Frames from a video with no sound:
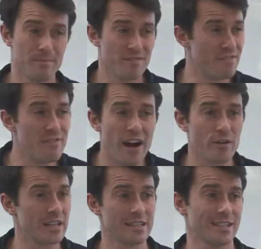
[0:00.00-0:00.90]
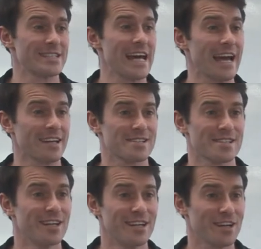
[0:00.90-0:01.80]
very little
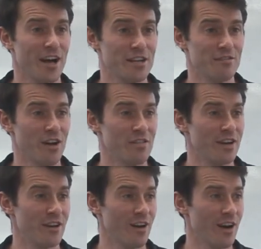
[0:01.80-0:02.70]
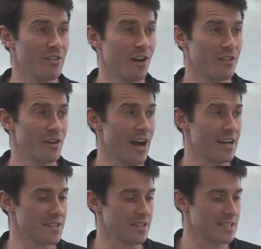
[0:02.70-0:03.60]
tax kind of on their on, on their
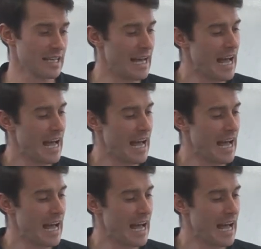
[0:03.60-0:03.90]
assets.